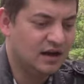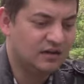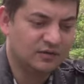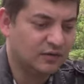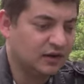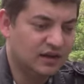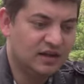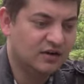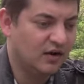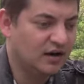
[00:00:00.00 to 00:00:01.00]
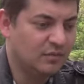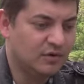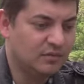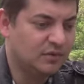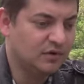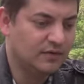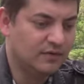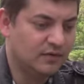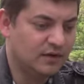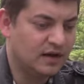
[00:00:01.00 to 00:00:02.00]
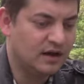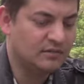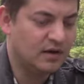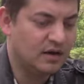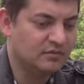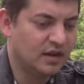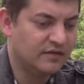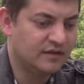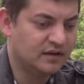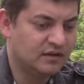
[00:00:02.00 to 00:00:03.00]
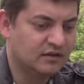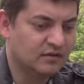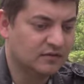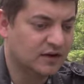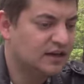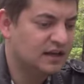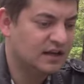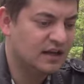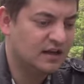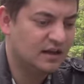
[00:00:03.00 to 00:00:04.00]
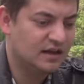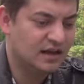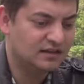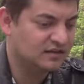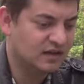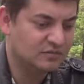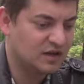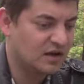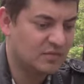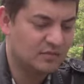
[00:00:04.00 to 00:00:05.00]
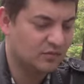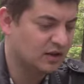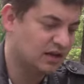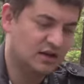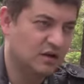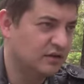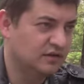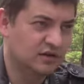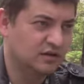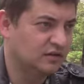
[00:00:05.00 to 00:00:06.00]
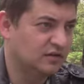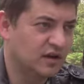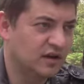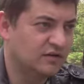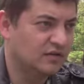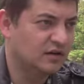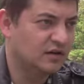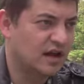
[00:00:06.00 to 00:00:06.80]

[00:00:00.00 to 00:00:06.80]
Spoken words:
it's really incredible and beautiful, and I'm loving reading it. And at the same time, I'm reading all this other stuff.